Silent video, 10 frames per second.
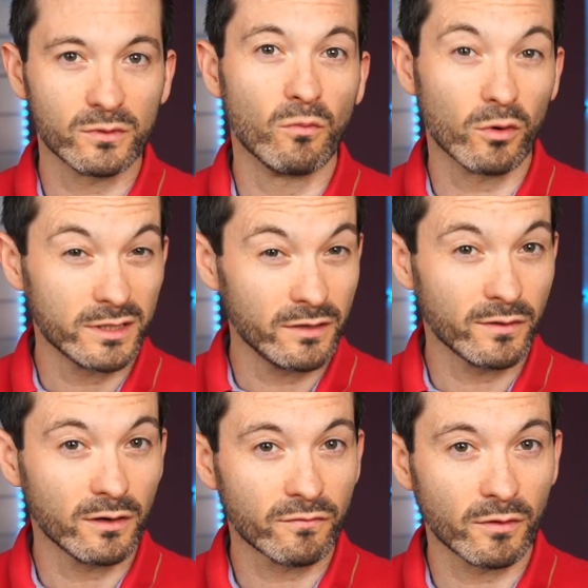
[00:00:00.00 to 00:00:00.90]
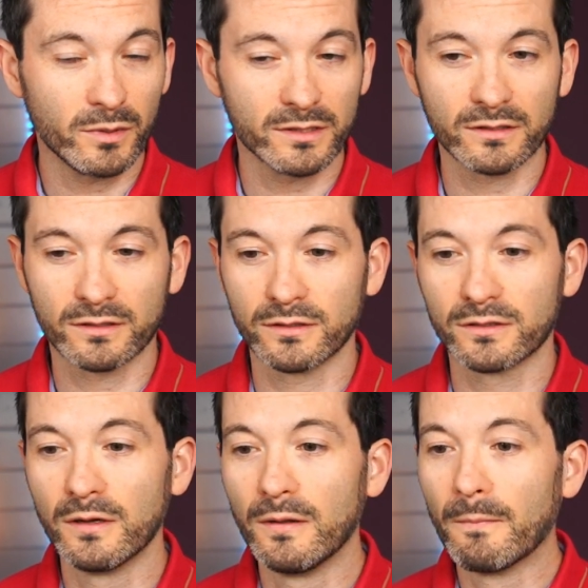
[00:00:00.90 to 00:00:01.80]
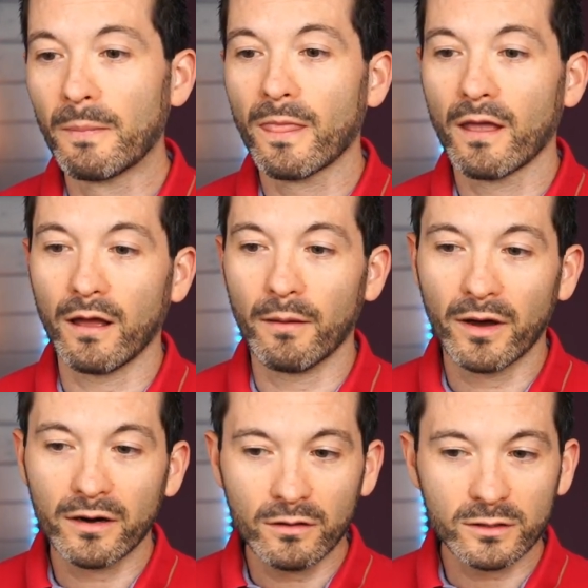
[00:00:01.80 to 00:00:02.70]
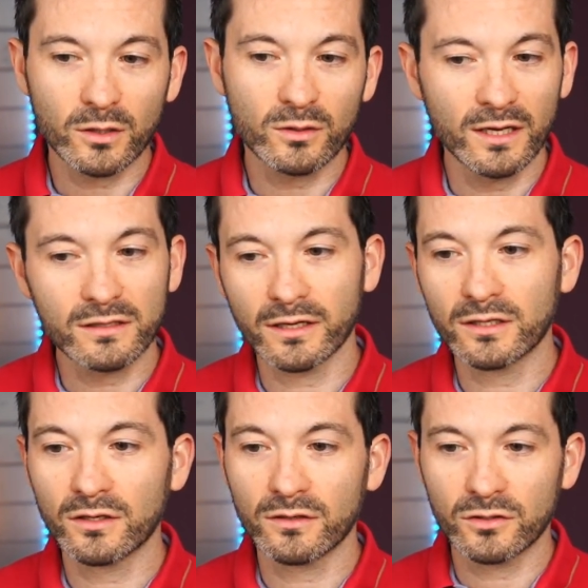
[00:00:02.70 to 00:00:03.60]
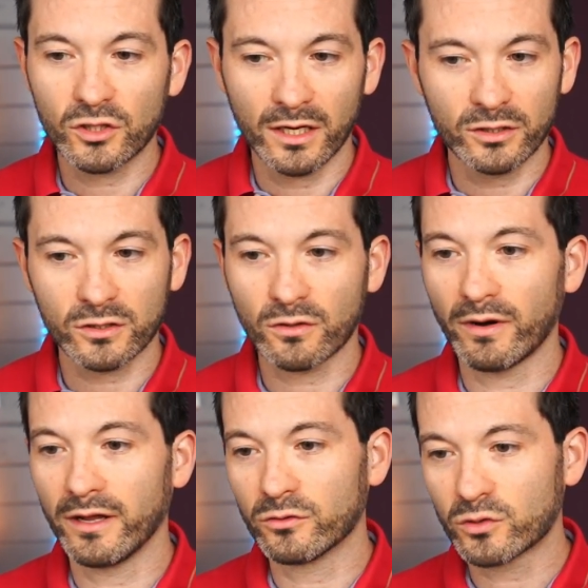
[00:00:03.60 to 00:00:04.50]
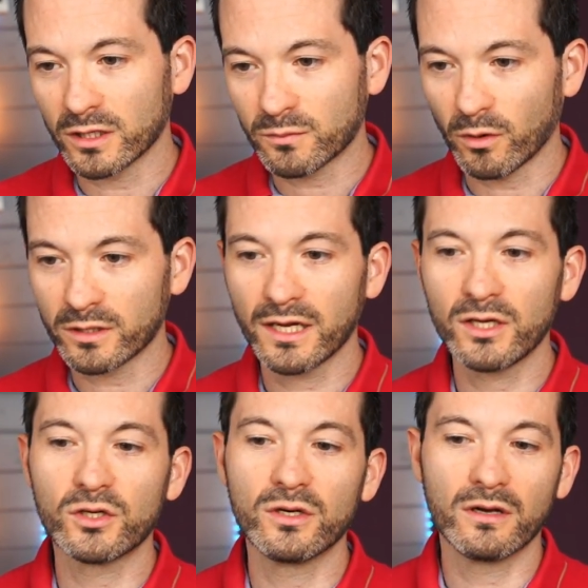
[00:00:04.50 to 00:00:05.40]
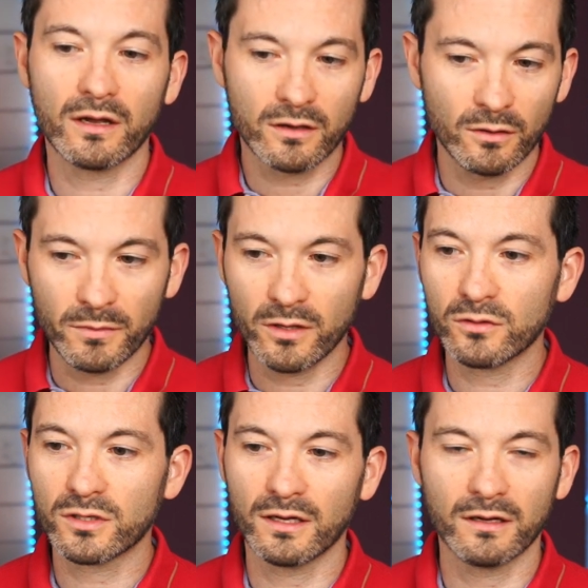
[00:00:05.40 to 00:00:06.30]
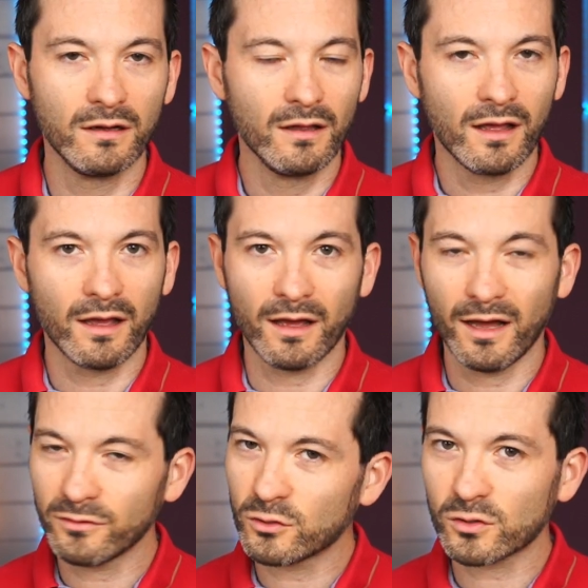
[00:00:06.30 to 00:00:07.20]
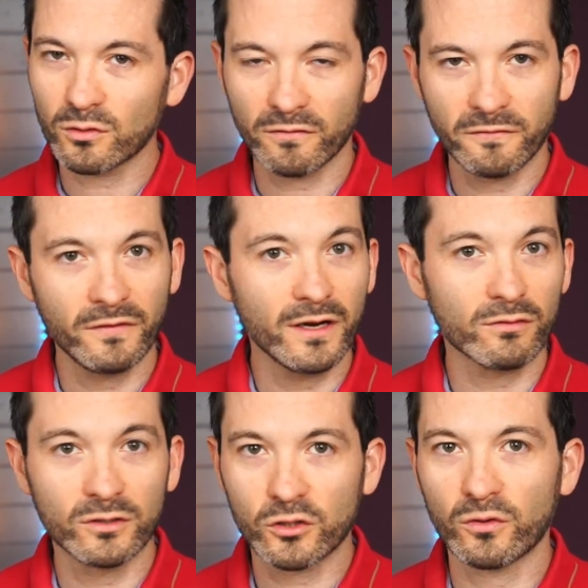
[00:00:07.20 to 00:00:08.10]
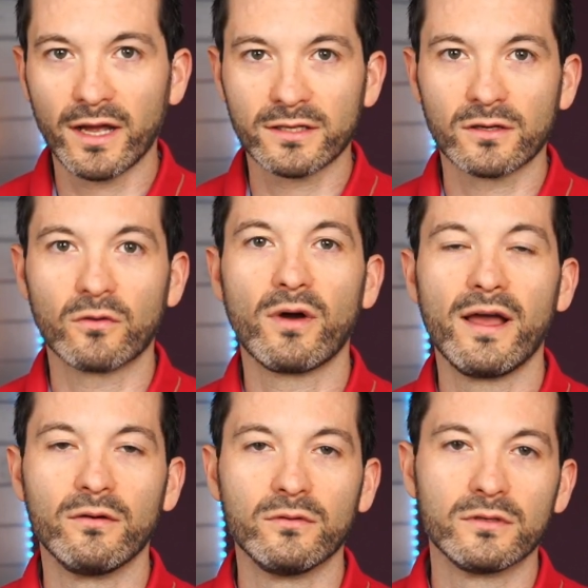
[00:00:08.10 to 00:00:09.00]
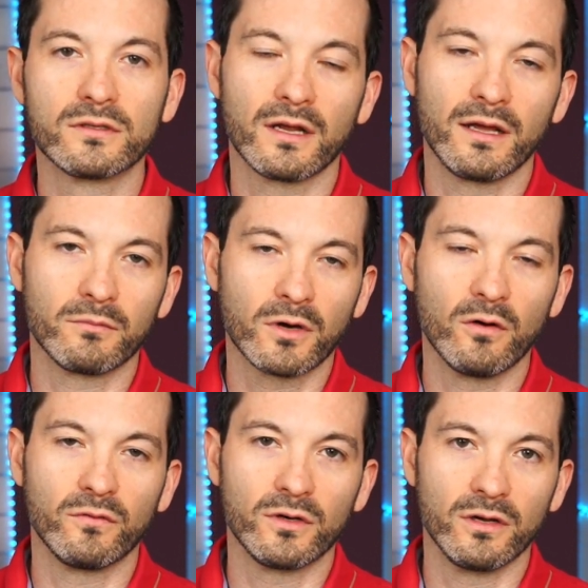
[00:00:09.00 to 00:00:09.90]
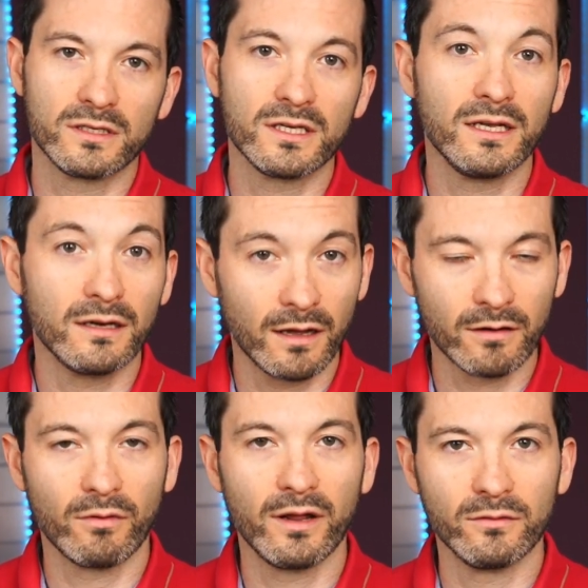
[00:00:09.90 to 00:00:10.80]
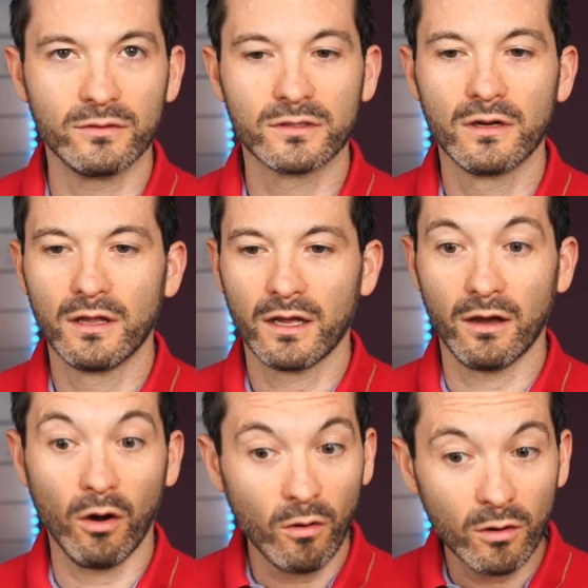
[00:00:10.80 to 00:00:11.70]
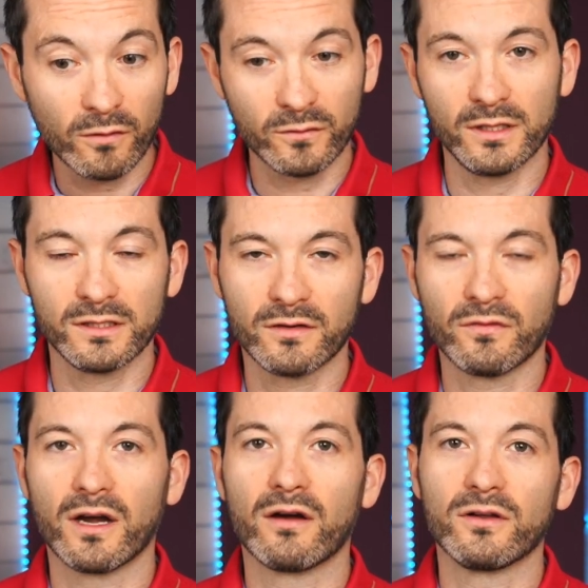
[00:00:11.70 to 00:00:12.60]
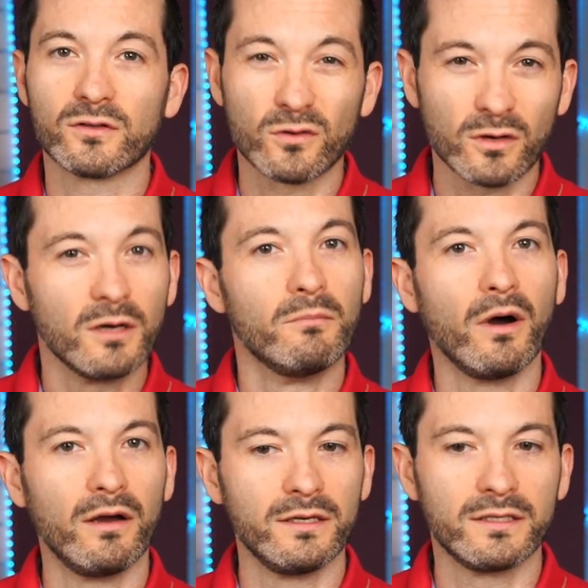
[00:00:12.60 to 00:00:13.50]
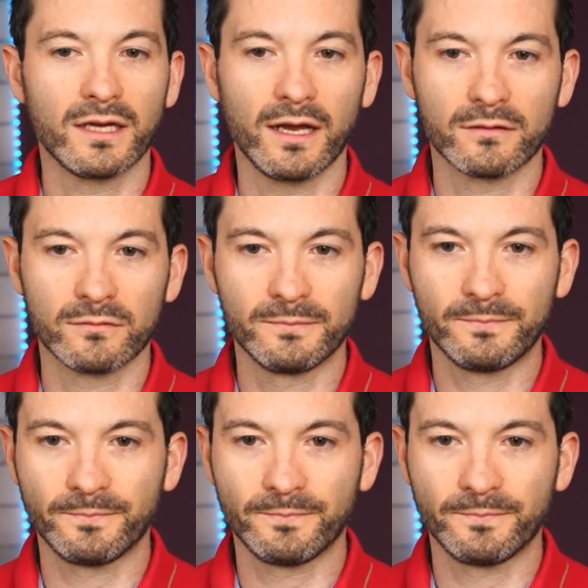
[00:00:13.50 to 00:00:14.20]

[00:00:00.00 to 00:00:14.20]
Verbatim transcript: was more difficult for businesses. Um, and also things like challenges around transportation, commuting, uh, and just sort of fear and stress around um, COVID-19 and around uh, all of these different areas sort of combined together.